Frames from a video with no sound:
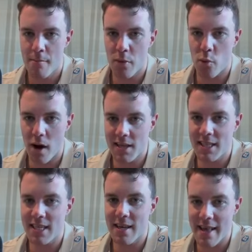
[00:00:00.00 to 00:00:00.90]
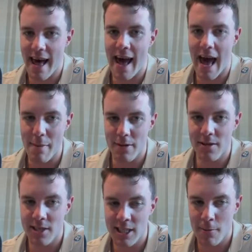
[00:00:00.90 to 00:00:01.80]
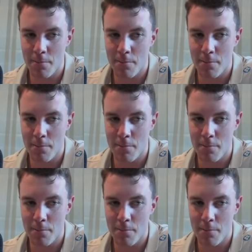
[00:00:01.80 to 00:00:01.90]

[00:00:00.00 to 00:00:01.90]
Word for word: But once that happens,